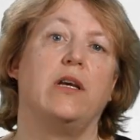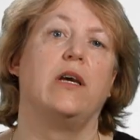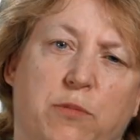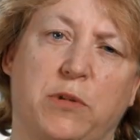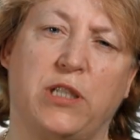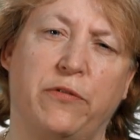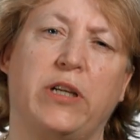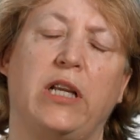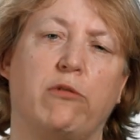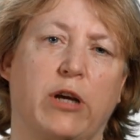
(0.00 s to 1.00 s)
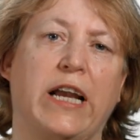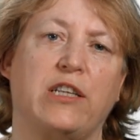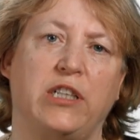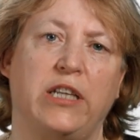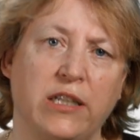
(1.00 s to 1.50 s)
Specifically, we're
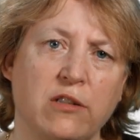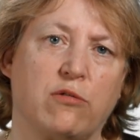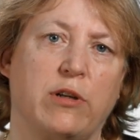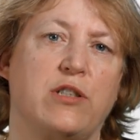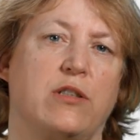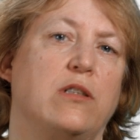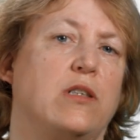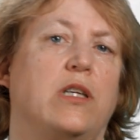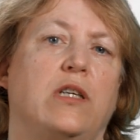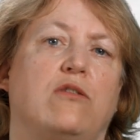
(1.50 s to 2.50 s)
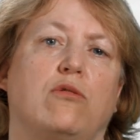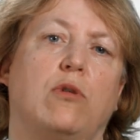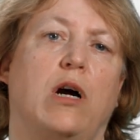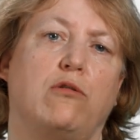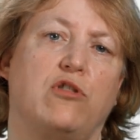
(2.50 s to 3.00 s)
actually interested into
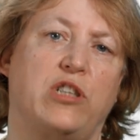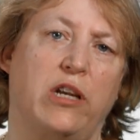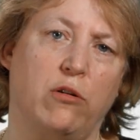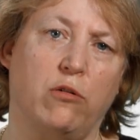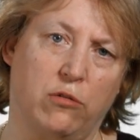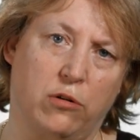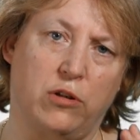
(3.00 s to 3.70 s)
how cell